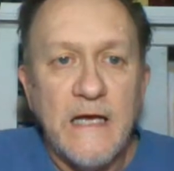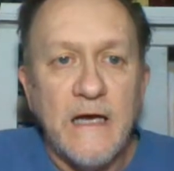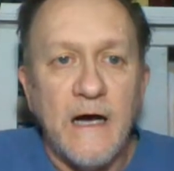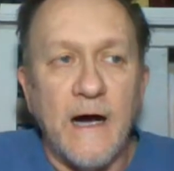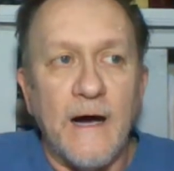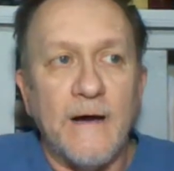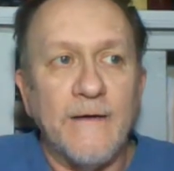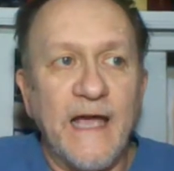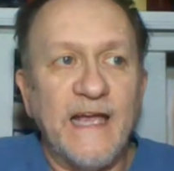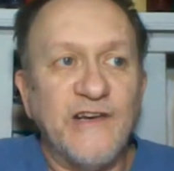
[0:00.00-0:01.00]

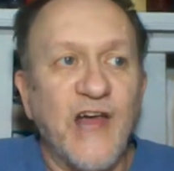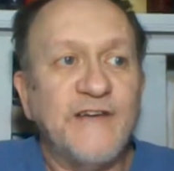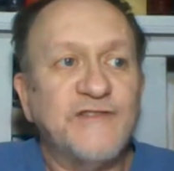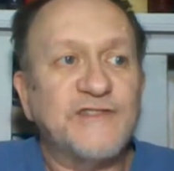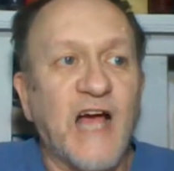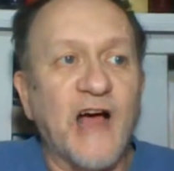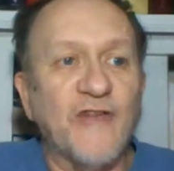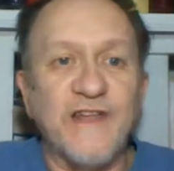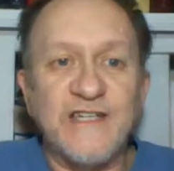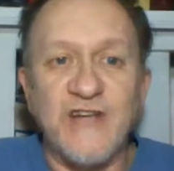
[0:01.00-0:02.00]
a lifestyle
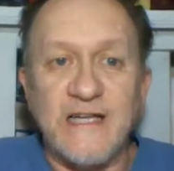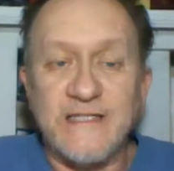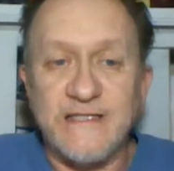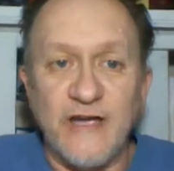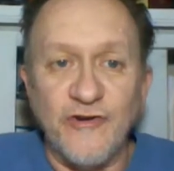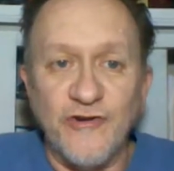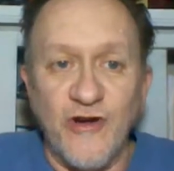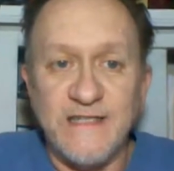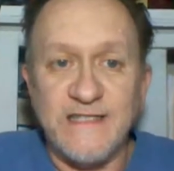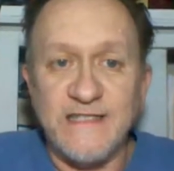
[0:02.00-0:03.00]
that is not centered
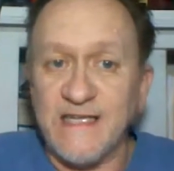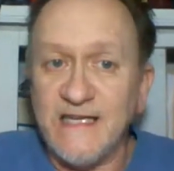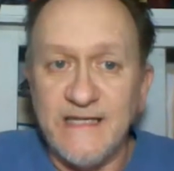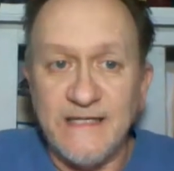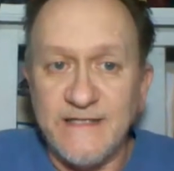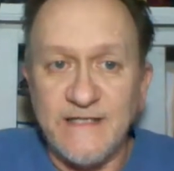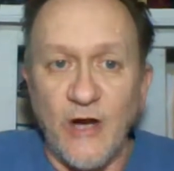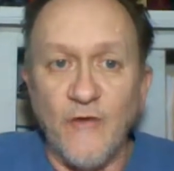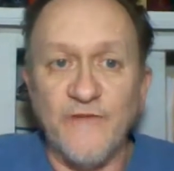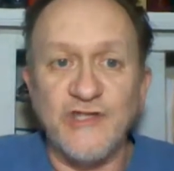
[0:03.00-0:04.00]
on sin and
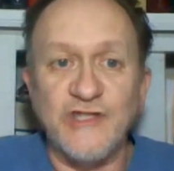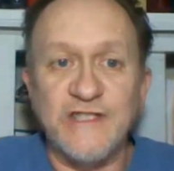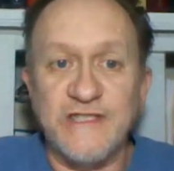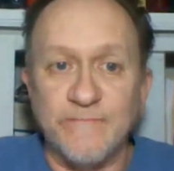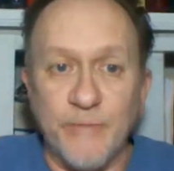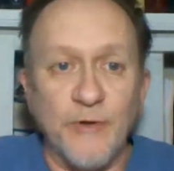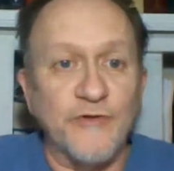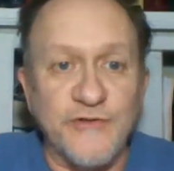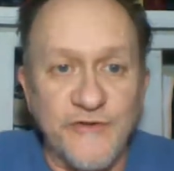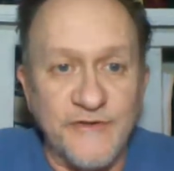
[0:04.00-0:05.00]
selfishness and
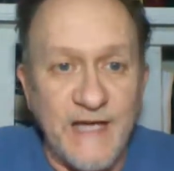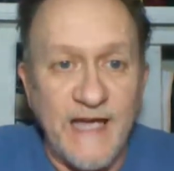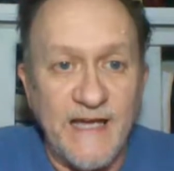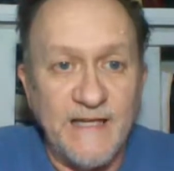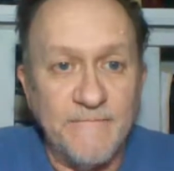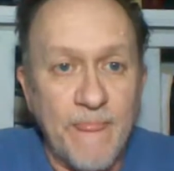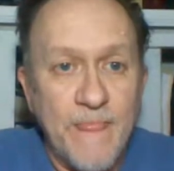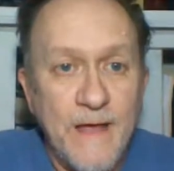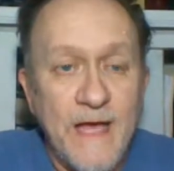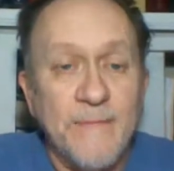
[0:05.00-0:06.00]
personal gain,
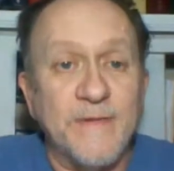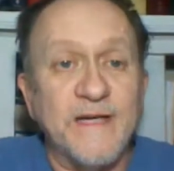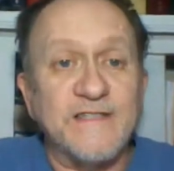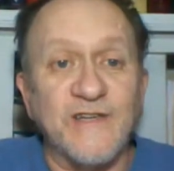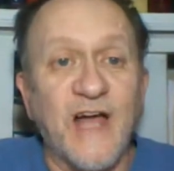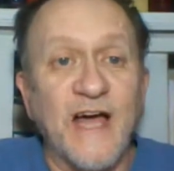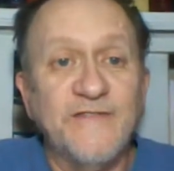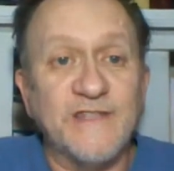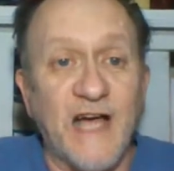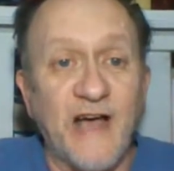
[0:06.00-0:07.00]
but it's a
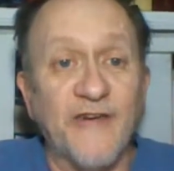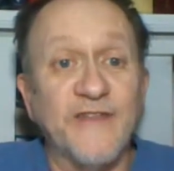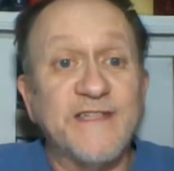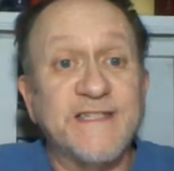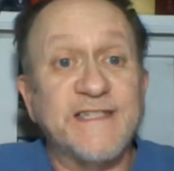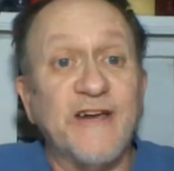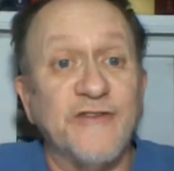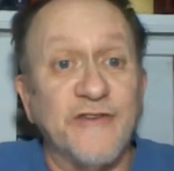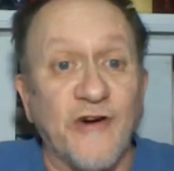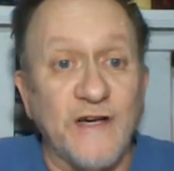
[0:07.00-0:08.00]
lifestyle that's
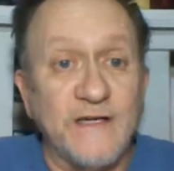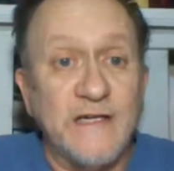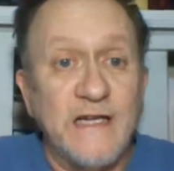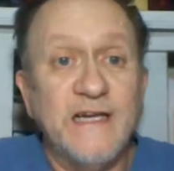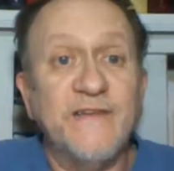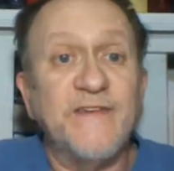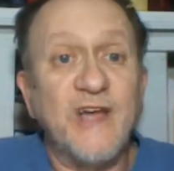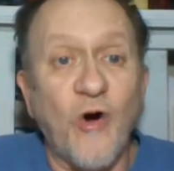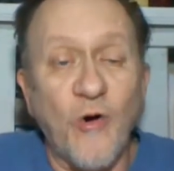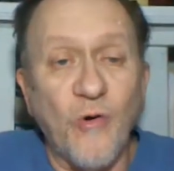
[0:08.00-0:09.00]
centered on living
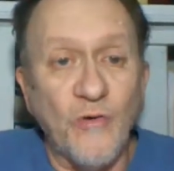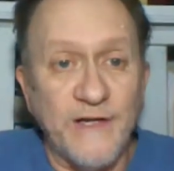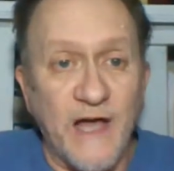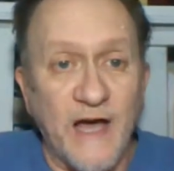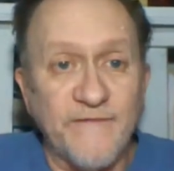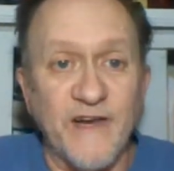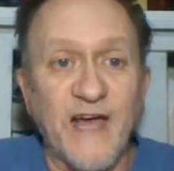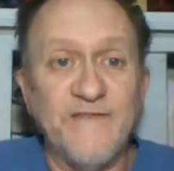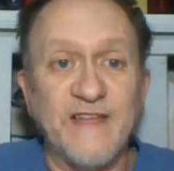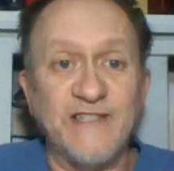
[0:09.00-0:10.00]
a holy life, a
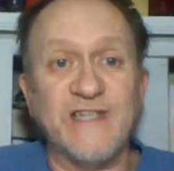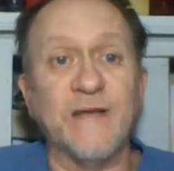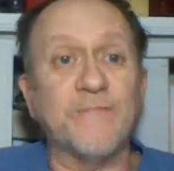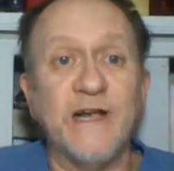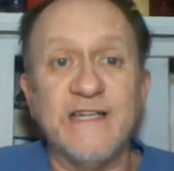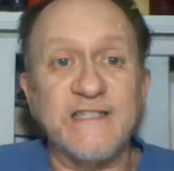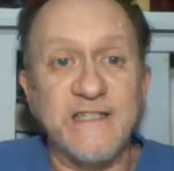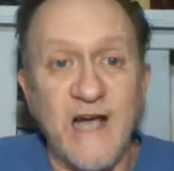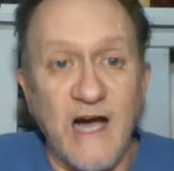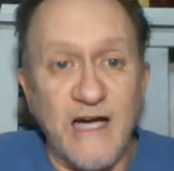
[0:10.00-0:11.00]
life that's separated to
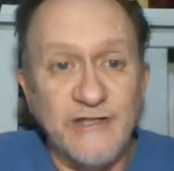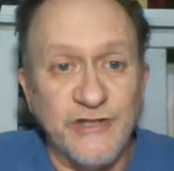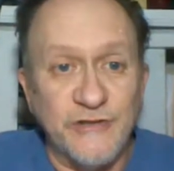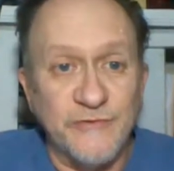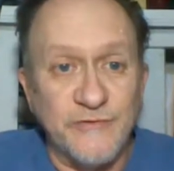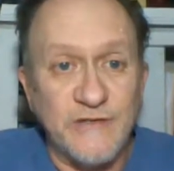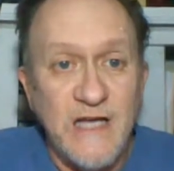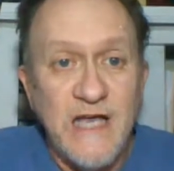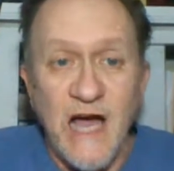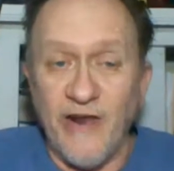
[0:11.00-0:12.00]
God's use,
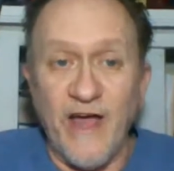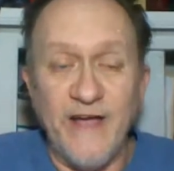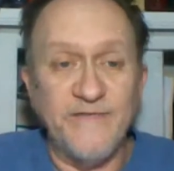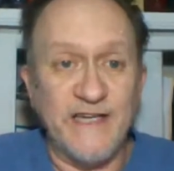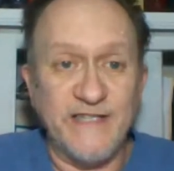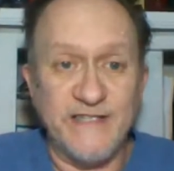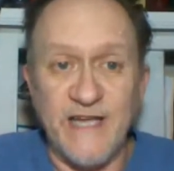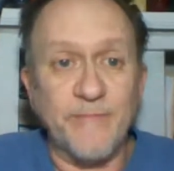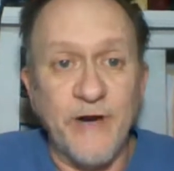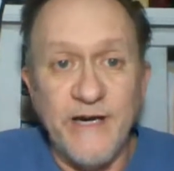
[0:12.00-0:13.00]
a life that is
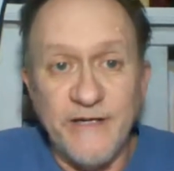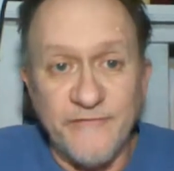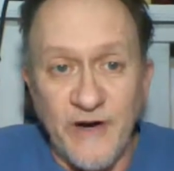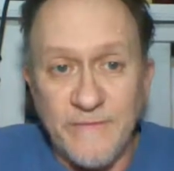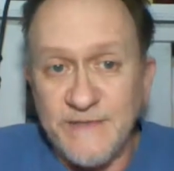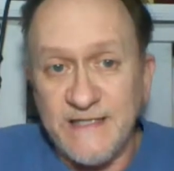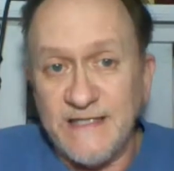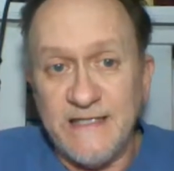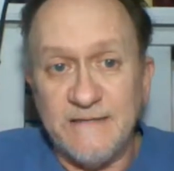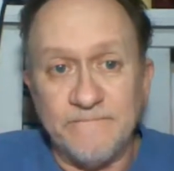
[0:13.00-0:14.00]
separated from
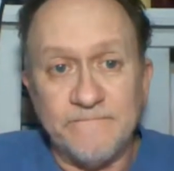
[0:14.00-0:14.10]
sin.